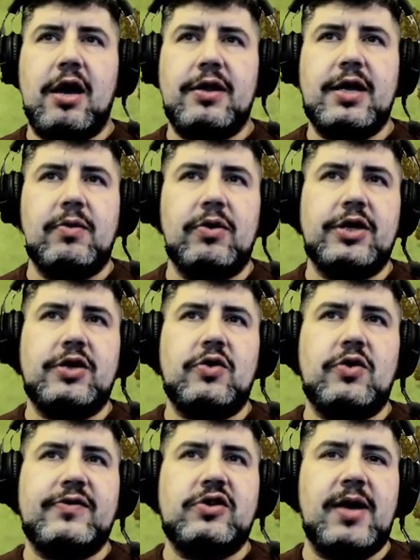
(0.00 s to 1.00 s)
They really don't
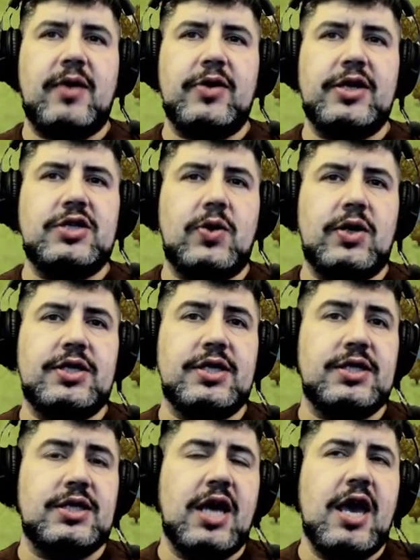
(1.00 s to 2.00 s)
have too many
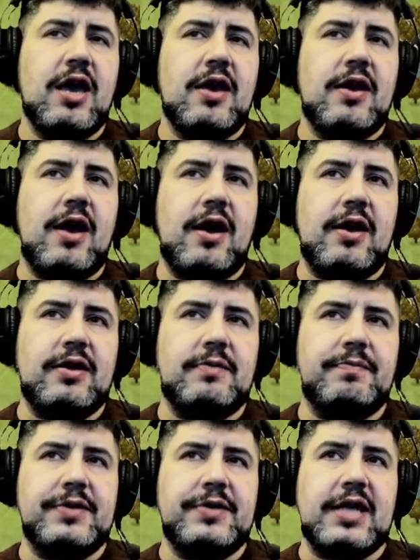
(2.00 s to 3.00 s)
resources
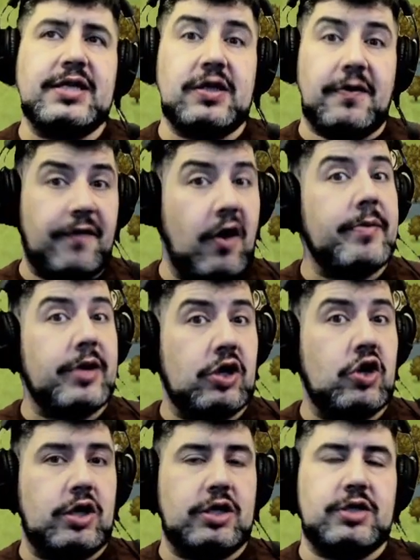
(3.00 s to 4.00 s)
besides the farming
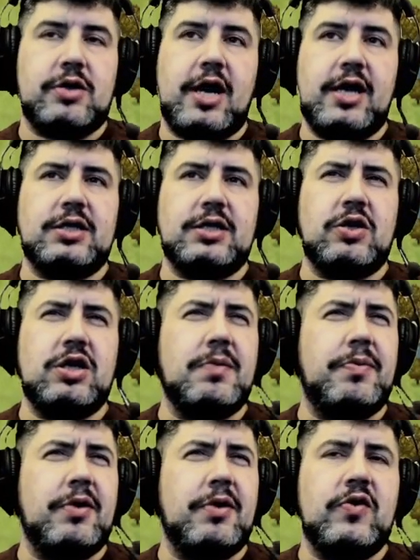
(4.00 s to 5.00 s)
goods, right? So you can
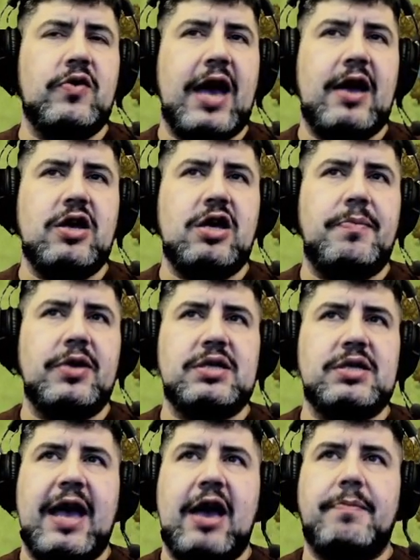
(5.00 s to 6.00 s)
put a few out. You can put
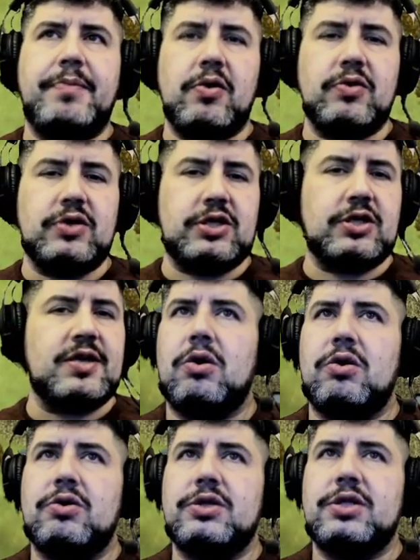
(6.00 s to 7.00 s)
some outposts or
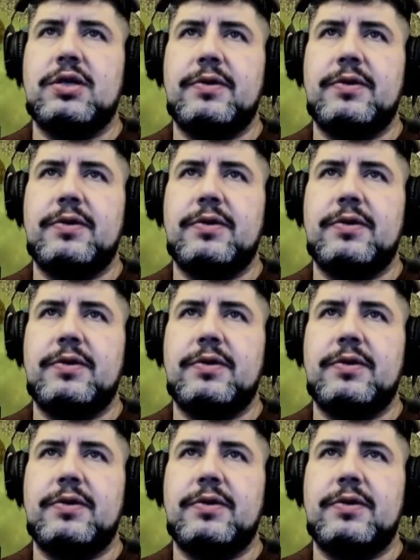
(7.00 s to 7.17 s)
something else.